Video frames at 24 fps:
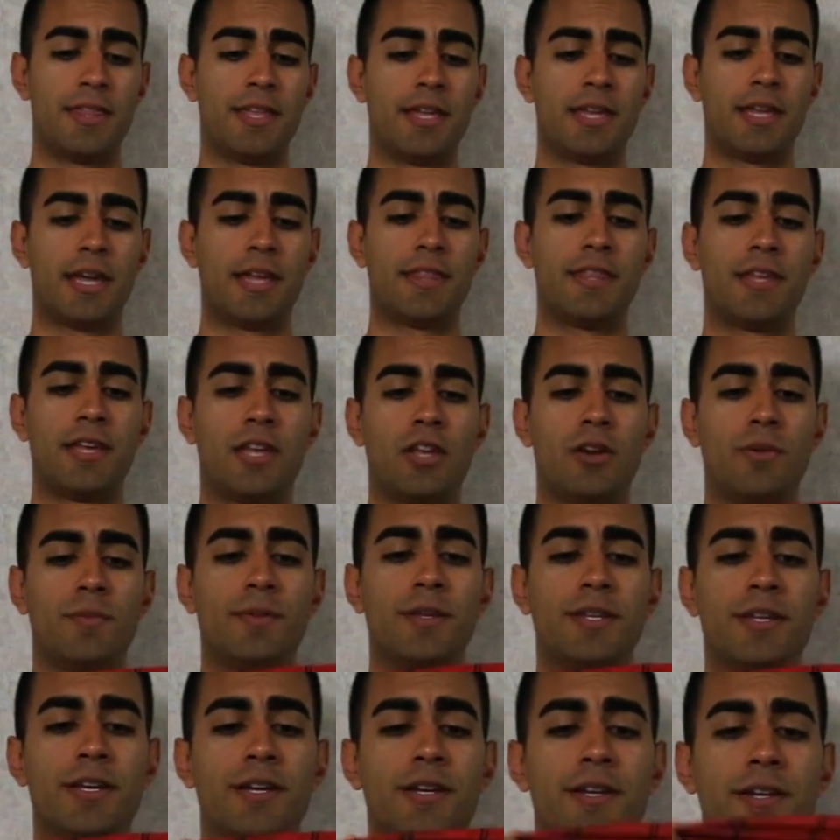I think it'll
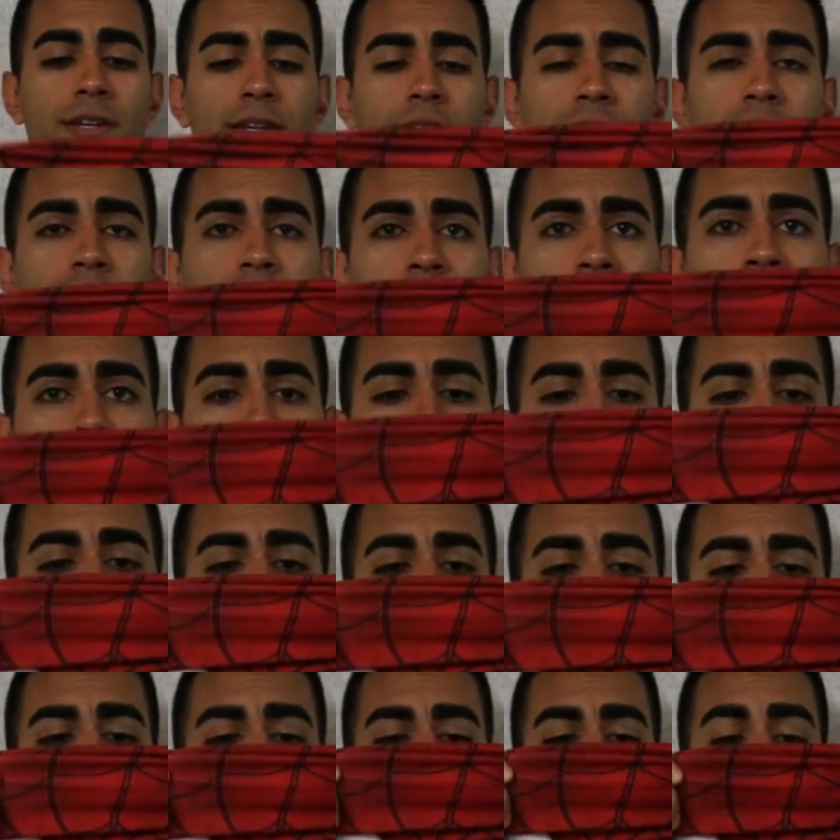be good.
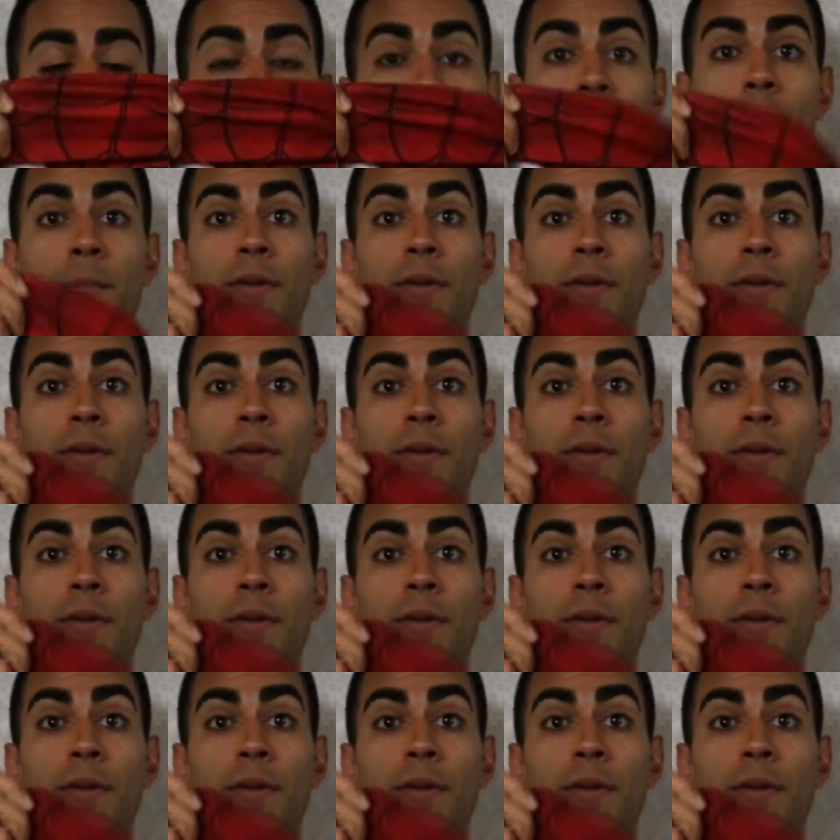So